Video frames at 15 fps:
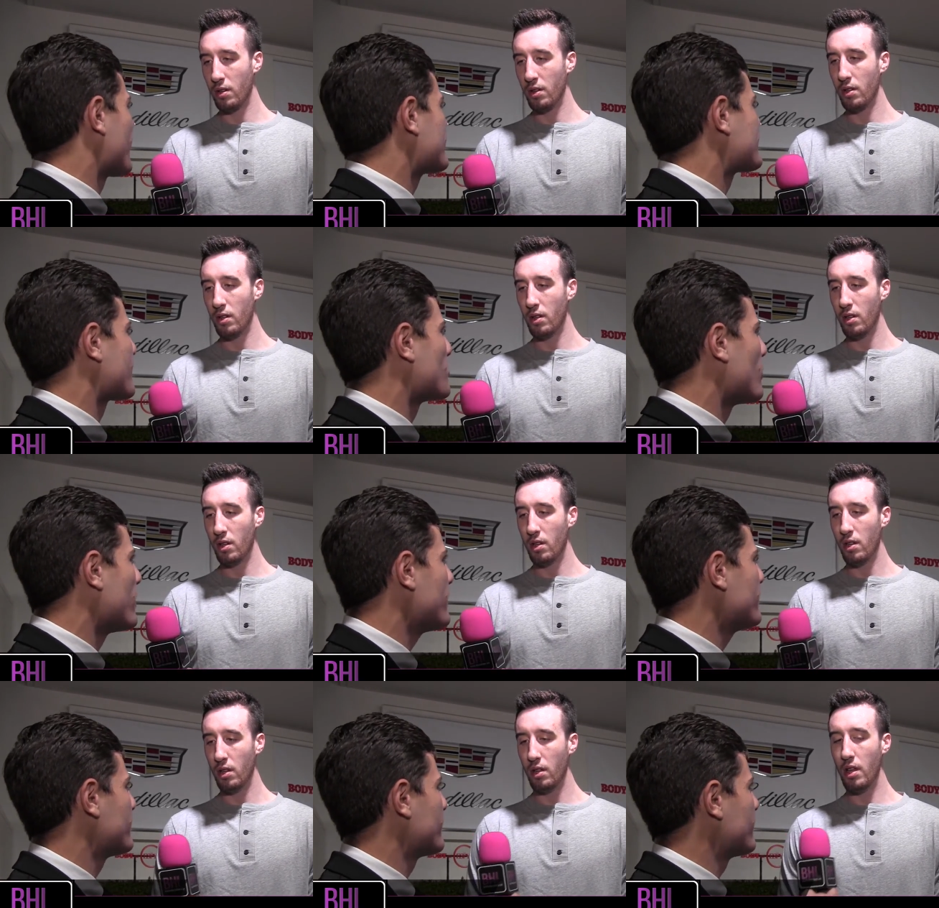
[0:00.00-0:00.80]
Speaker 1: right?
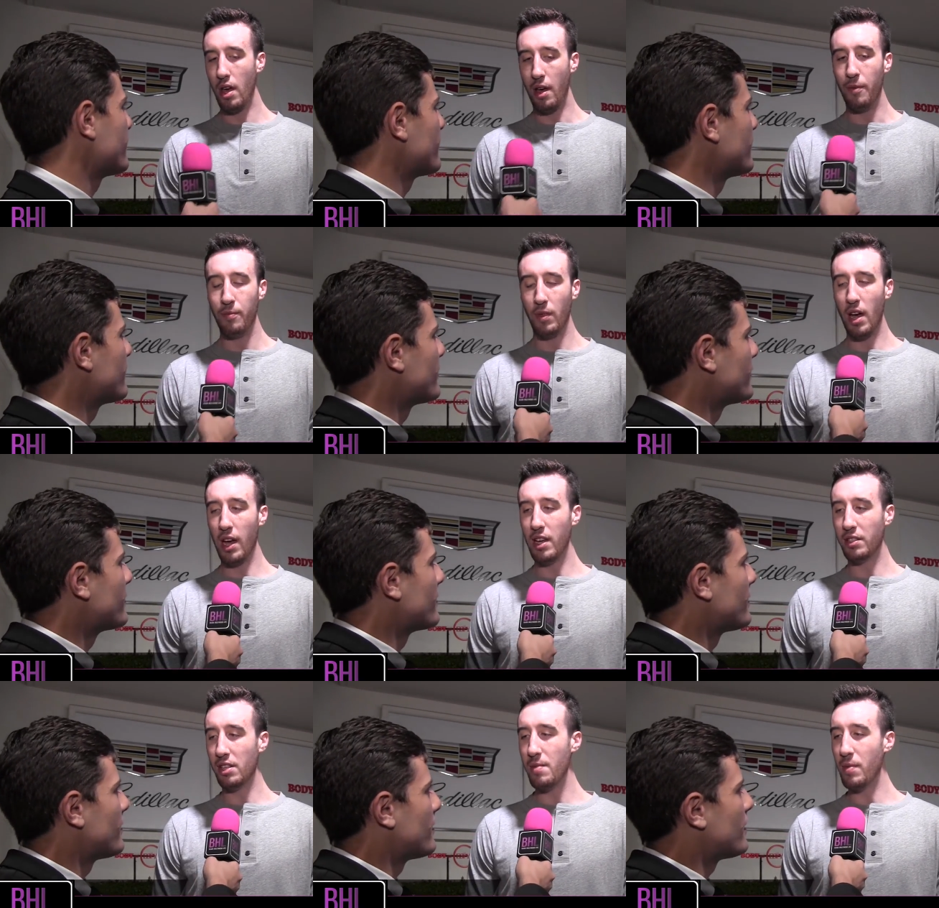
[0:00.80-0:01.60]
7'1"?
Speaker 2: Yeah, I
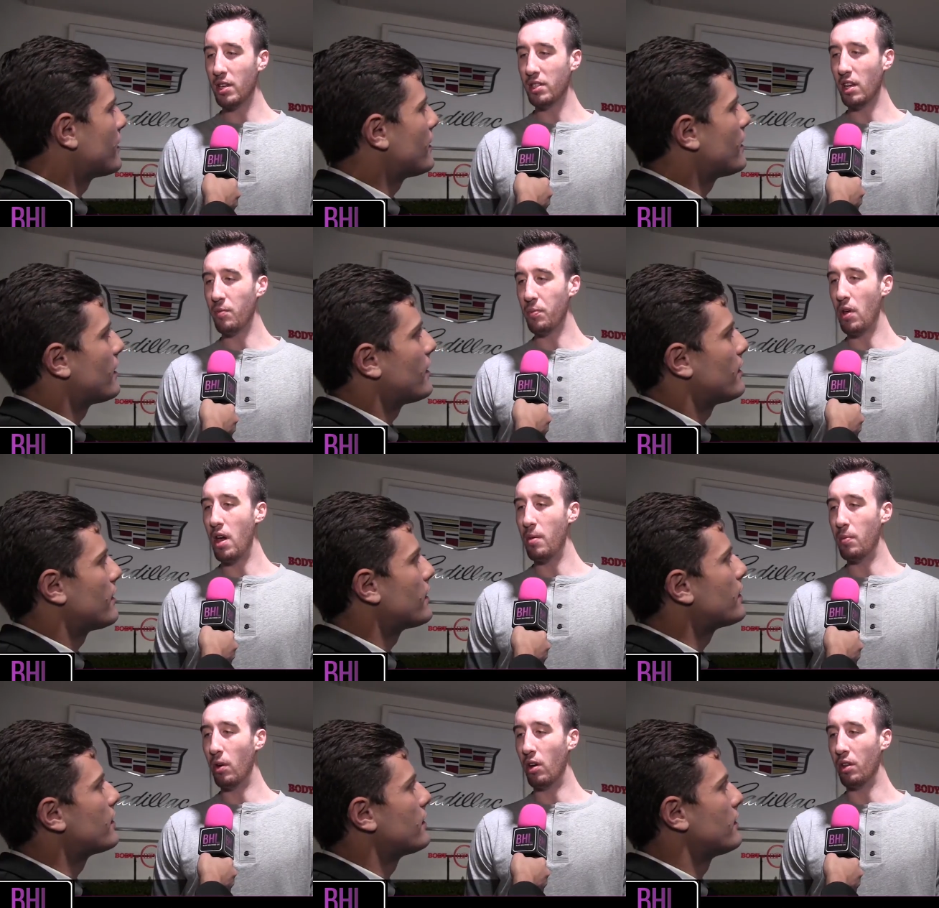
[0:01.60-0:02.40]
can see myself
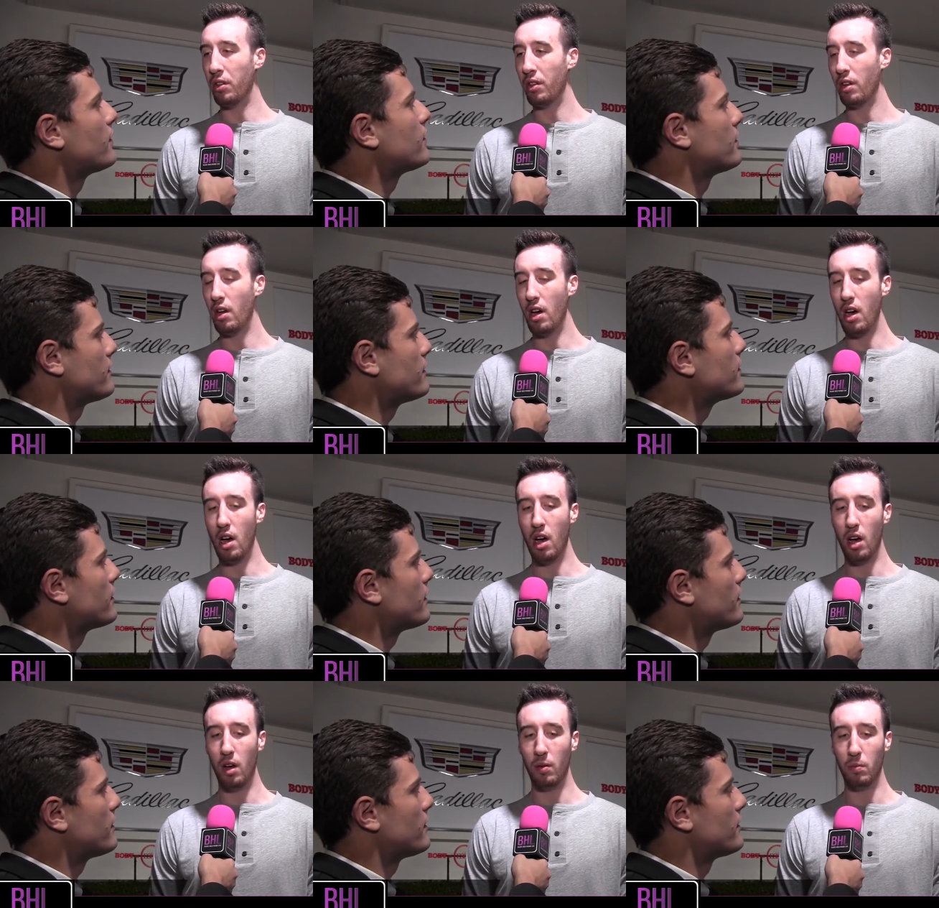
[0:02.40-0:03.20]
playing both. You
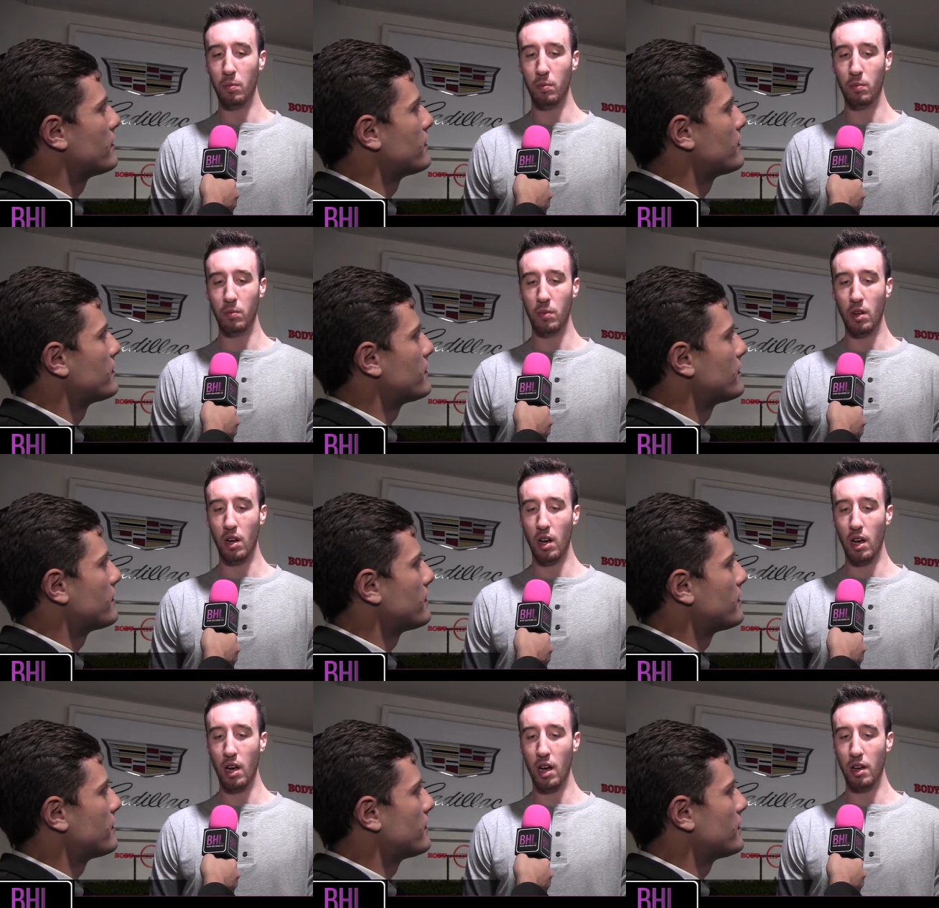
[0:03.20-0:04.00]

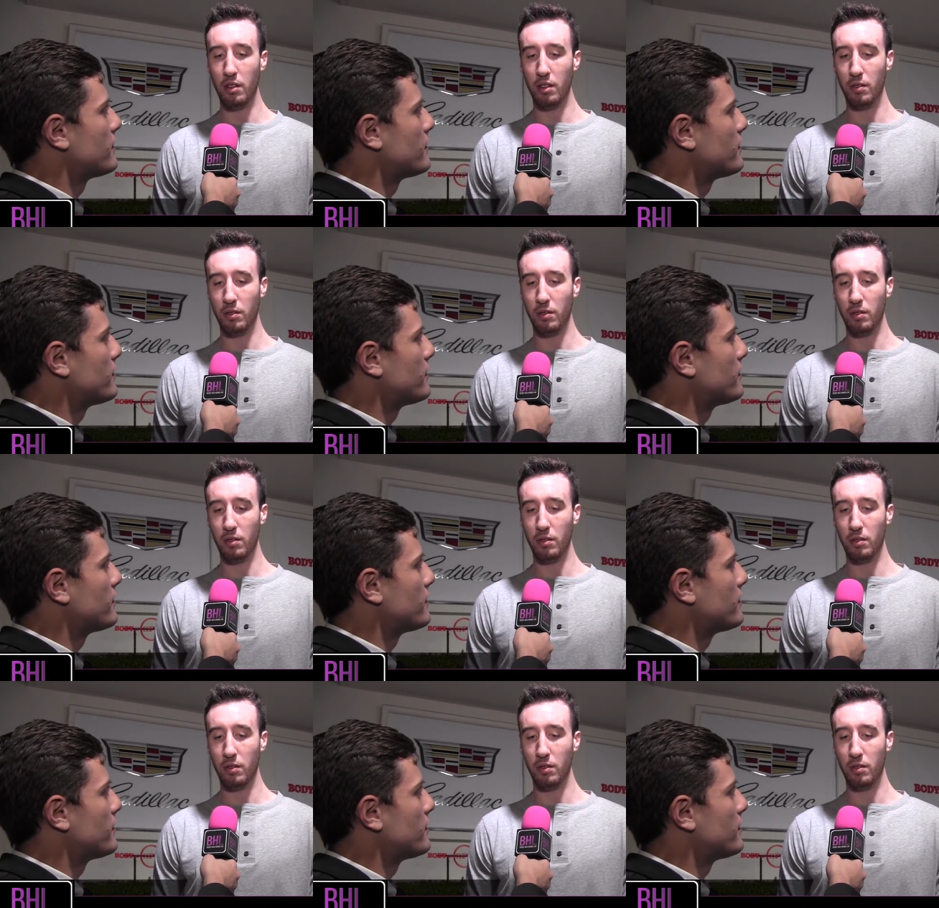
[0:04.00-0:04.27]
know,